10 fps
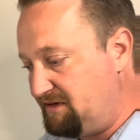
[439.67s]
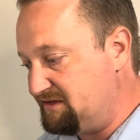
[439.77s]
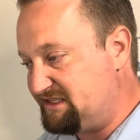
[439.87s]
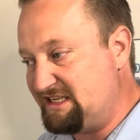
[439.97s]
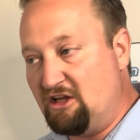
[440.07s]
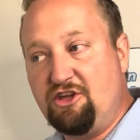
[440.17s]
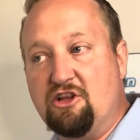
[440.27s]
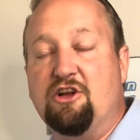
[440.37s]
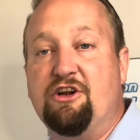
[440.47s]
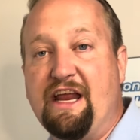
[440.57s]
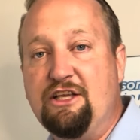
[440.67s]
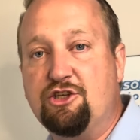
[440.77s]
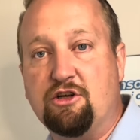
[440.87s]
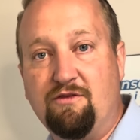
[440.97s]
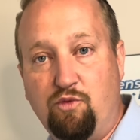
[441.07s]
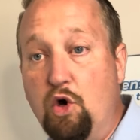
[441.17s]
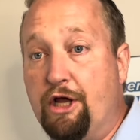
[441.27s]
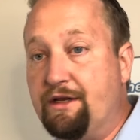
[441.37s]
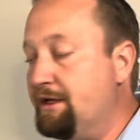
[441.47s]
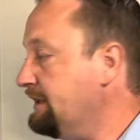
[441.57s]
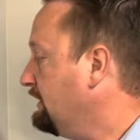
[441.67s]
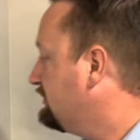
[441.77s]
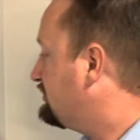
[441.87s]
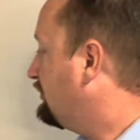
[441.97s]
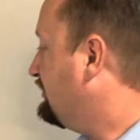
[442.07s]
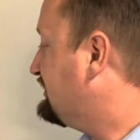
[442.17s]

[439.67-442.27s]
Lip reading: cellular nature of wood. So you